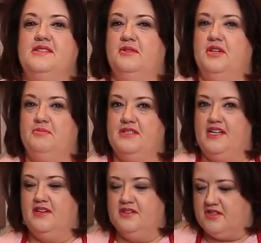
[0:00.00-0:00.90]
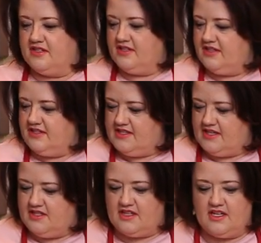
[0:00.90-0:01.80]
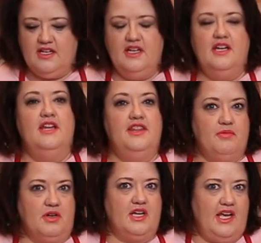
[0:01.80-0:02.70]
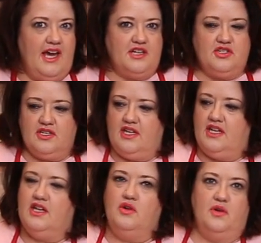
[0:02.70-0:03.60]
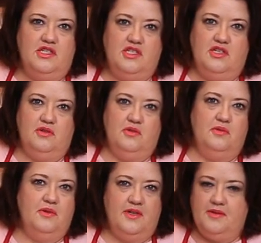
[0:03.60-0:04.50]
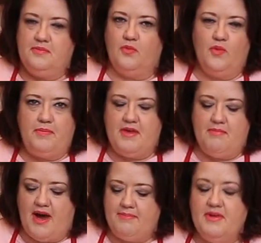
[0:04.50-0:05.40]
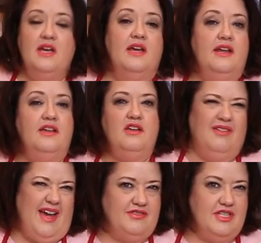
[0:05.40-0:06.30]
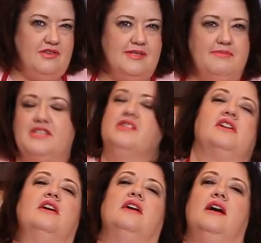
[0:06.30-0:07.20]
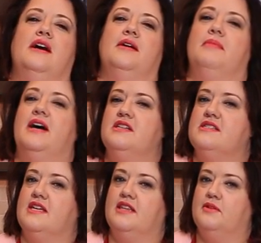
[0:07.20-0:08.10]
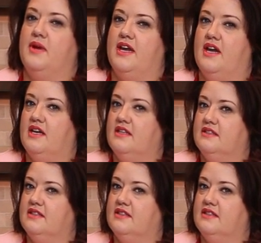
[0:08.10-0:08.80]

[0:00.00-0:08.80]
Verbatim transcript: so when your potatoes are good and tender, then we're gonna actually going to whip them up. Now, you don't have to use a mixer. Um, I just like the way